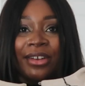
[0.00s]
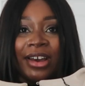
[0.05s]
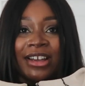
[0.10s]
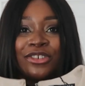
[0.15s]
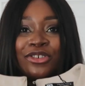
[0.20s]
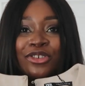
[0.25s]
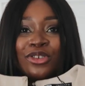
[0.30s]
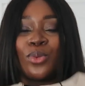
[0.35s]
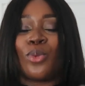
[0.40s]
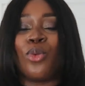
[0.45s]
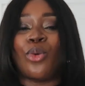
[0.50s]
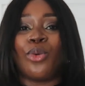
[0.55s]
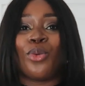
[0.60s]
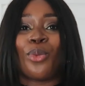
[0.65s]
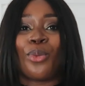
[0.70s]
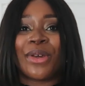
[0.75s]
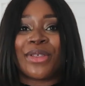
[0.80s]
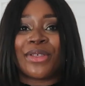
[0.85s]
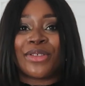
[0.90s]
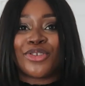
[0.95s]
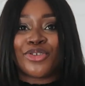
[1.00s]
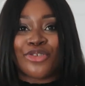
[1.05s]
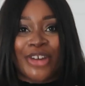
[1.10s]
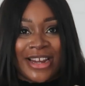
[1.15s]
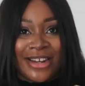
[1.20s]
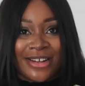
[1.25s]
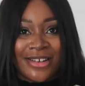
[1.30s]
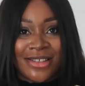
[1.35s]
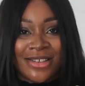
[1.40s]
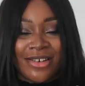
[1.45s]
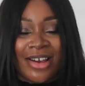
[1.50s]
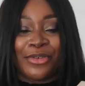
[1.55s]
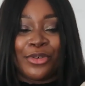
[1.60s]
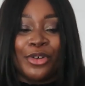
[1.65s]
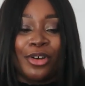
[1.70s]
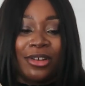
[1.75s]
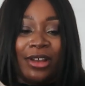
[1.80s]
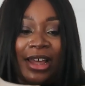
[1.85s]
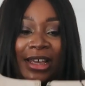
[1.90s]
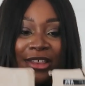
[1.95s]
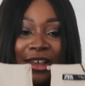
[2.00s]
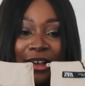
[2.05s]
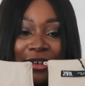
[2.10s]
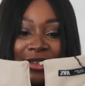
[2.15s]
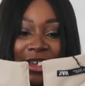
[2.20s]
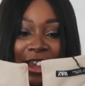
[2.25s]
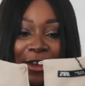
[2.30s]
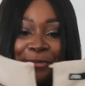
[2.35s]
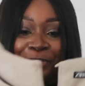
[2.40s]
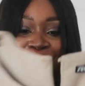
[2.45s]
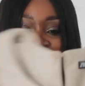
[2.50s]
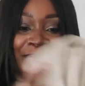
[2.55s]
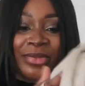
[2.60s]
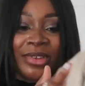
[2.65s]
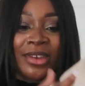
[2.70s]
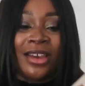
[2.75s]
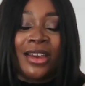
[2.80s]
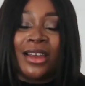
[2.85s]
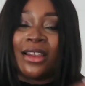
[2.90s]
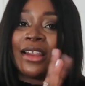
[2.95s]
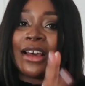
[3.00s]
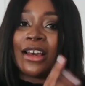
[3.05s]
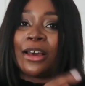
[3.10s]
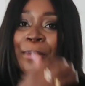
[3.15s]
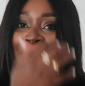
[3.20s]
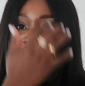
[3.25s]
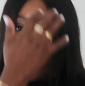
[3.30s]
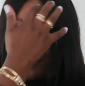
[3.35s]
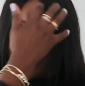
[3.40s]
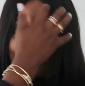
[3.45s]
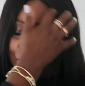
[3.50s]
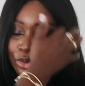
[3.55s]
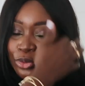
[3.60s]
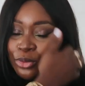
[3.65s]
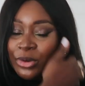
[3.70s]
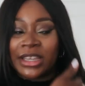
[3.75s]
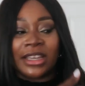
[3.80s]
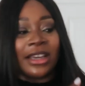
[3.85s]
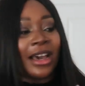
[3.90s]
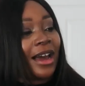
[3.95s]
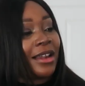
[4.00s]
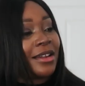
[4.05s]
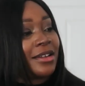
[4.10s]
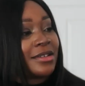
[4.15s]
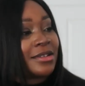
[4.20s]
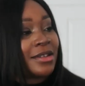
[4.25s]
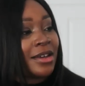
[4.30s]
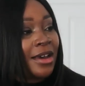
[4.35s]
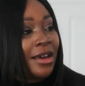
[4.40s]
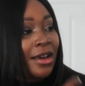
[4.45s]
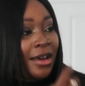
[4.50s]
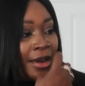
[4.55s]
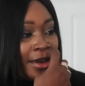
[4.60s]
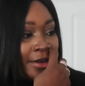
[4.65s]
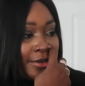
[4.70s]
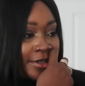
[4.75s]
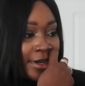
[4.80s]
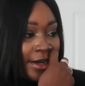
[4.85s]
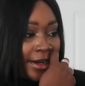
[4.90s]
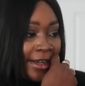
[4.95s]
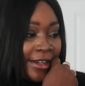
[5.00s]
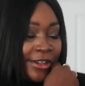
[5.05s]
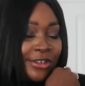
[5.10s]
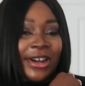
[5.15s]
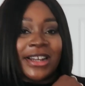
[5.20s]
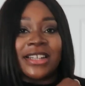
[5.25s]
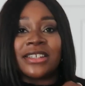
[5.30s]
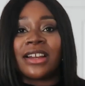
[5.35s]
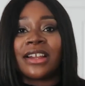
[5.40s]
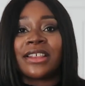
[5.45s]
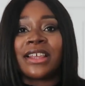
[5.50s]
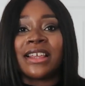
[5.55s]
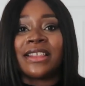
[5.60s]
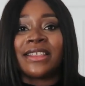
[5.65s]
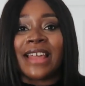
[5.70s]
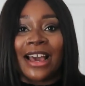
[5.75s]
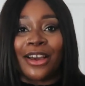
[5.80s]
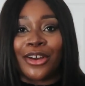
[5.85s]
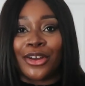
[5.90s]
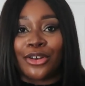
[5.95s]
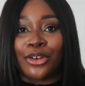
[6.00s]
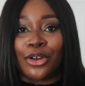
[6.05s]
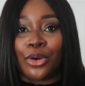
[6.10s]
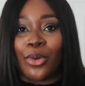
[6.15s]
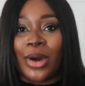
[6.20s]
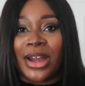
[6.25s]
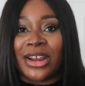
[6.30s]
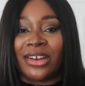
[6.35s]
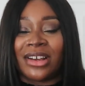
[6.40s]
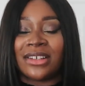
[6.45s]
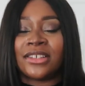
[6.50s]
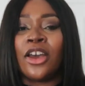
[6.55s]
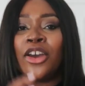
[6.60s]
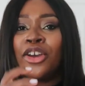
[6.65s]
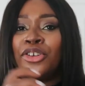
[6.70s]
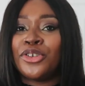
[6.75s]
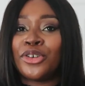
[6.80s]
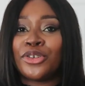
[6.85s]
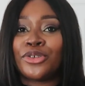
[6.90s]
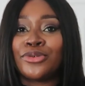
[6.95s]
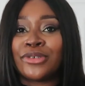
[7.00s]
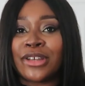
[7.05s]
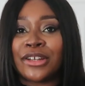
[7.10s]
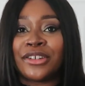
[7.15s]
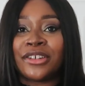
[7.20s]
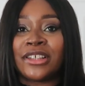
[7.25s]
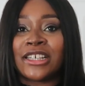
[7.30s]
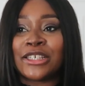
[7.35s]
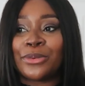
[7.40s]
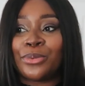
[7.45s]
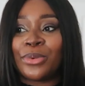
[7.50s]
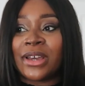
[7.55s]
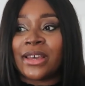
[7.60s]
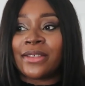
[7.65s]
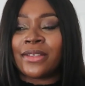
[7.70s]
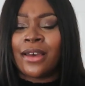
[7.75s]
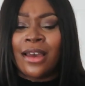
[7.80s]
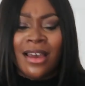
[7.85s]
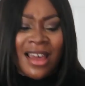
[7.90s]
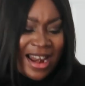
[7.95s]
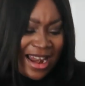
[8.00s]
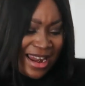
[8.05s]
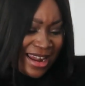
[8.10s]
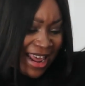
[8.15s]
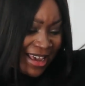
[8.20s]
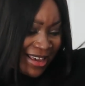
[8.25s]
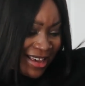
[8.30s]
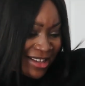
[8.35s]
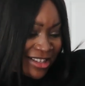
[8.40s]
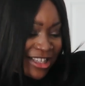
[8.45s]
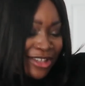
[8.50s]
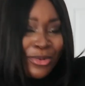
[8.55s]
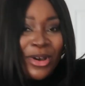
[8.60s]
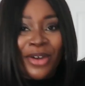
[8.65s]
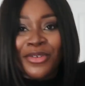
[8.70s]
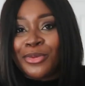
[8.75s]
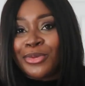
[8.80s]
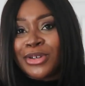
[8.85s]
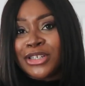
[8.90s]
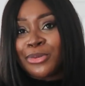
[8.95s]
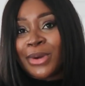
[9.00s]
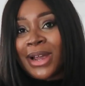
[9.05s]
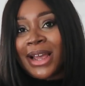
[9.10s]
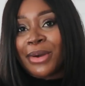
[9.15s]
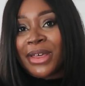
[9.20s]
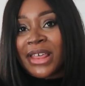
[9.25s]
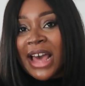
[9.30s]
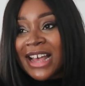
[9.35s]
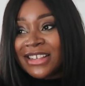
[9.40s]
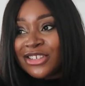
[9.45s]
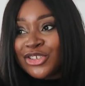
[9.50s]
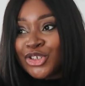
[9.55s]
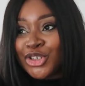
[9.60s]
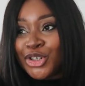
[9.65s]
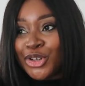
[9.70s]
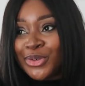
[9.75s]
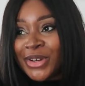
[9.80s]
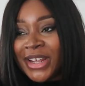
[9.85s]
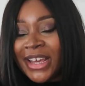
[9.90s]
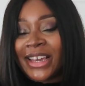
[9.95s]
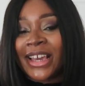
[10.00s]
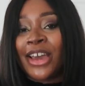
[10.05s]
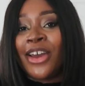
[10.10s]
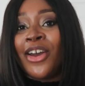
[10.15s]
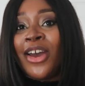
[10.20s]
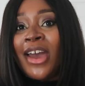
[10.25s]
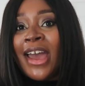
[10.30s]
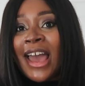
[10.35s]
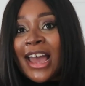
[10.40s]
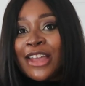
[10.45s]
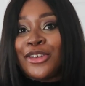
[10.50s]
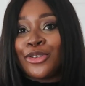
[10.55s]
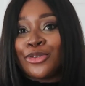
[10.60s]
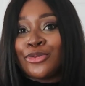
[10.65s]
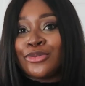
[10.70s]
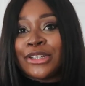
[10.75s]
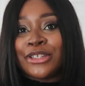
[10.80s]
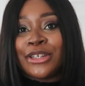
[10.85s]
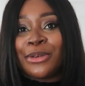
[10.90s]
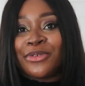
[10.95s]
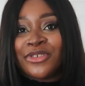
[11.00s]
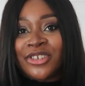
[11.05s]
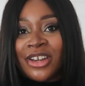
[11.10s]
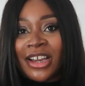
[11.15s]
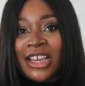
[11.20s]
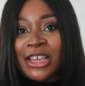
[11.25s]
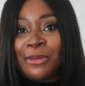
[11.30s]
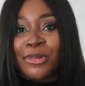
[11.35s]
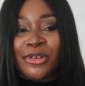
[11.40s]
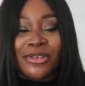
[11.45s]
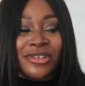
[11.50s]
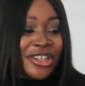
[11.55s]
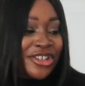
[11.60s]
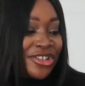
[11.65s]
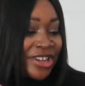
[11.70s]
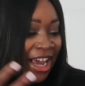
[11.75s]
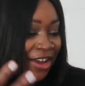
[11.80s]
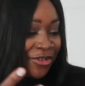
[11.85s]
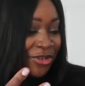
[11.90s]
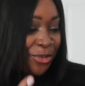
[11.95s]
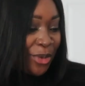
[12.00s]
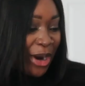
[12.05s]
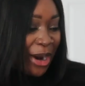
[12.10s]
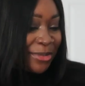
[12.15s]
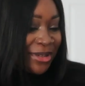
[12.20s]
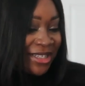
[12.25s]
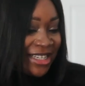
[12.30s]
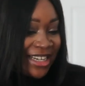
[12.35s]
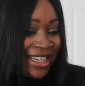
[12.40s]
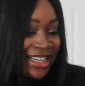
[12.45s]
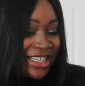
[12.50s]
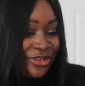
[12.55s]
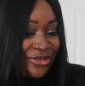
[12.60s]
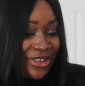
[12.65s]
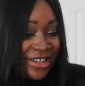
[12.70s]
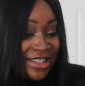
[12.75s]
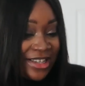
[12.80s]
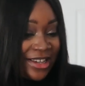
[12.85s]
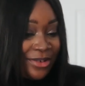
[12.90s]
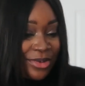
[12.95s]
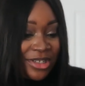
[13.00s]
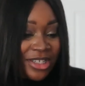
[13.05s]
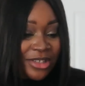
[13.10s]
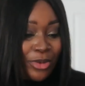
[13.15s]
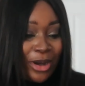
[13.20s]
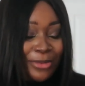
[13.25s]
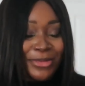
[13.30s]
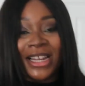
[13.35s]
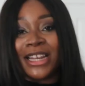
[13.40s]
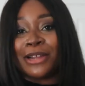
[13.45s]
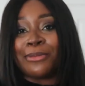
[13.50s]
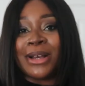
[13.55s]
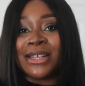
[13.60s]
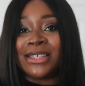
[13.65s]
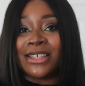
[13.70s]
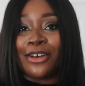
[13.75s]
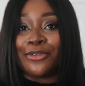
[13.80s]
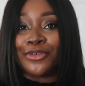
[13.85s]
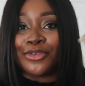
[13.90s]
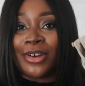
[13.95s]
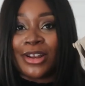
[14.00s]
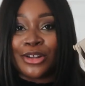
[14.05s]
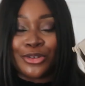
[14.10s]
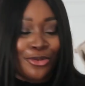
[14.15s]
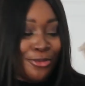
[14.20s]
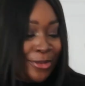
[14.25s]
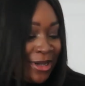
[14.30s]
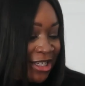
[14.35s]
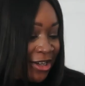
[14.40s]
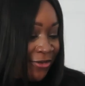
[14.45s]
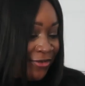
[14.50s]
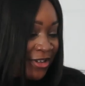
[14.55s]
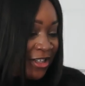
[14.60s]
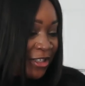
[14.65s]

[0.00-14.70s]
nice just worn with trainers. I've got like those like a pair of chalky coloured chunky trainers, and I think that could look quite nice. You could also do this with leggings as well if you want to wear it as a tunic, and you can also do it with chunky boots, so you don't have to wear it particularly dressy, which is what I'm telling myself, trying to talk myself